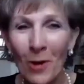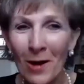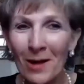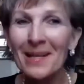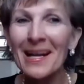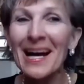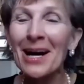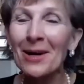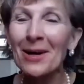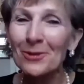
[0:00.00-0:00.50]

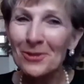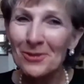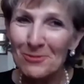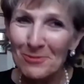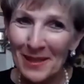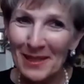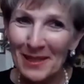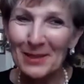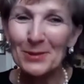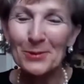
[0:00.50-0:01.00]
walk out
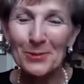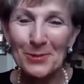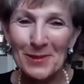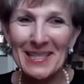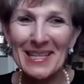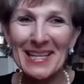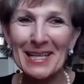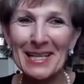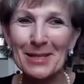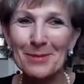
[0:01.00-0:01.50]
of Baylor
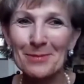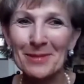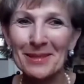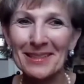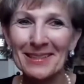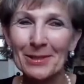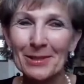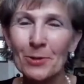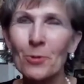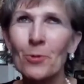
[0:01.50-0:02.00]
Rehab.
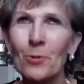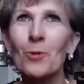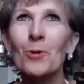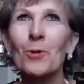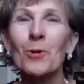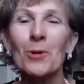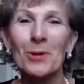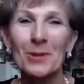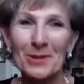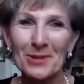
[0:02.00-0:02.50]

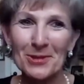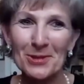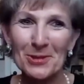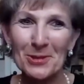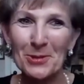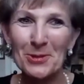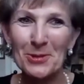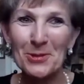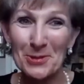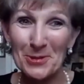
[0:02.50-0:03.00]
Oh,
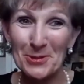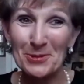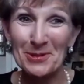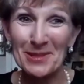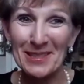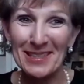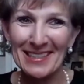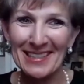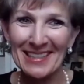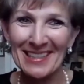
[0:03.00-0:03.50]
so true.
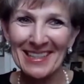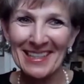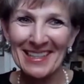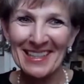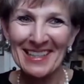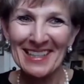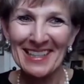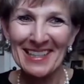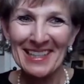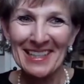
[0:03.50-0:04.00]

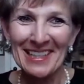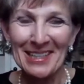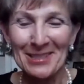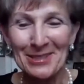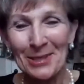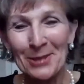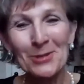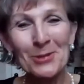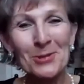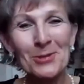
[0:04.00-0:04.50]

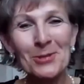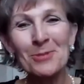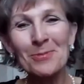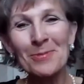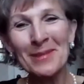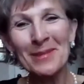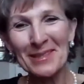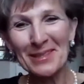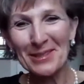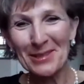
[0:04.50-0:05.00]
Dr.
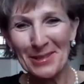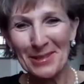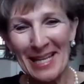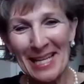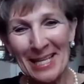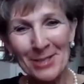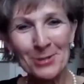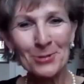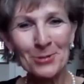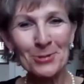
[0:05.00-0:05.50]
Dubiel,
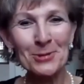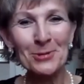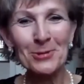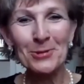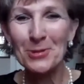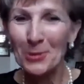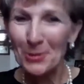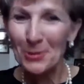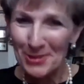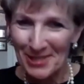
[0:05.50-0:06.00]

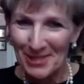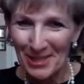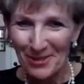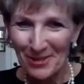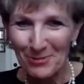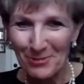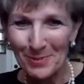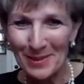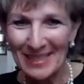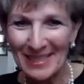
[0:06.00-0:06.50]
introduce
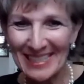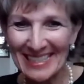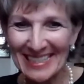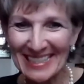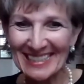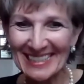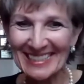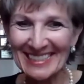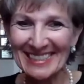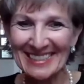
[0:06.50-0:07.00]
yourself,
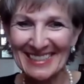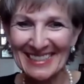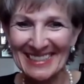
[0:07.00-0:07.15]
please.